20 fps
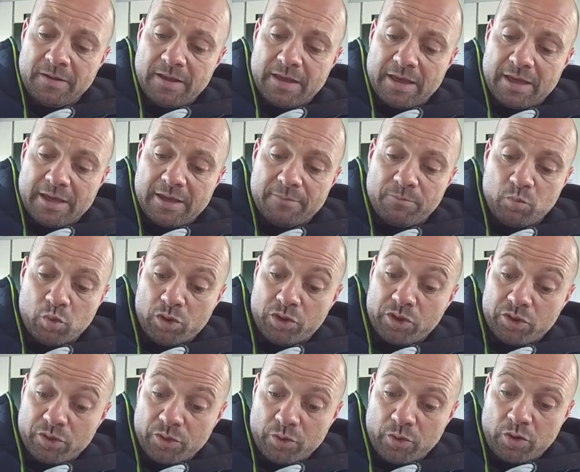uh,
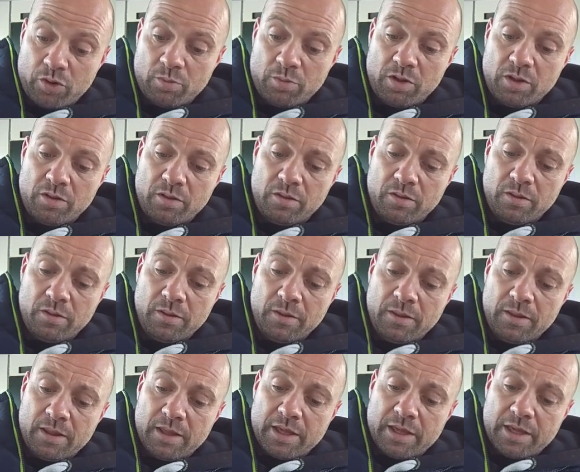which is normal.
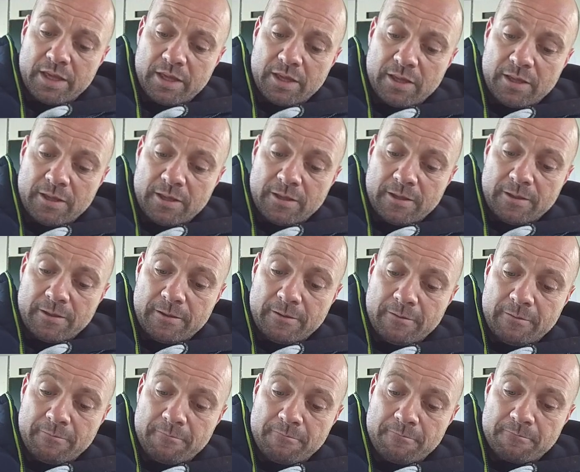
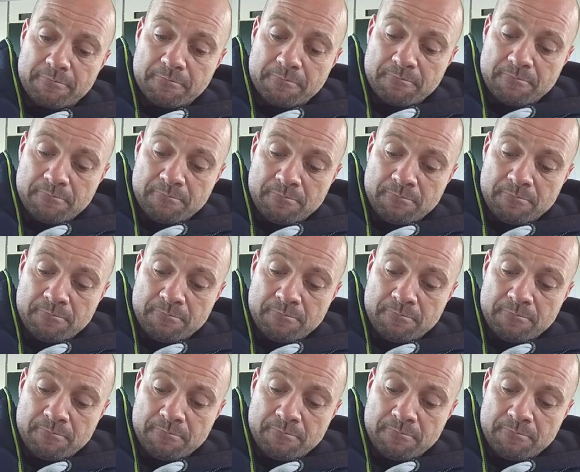Um,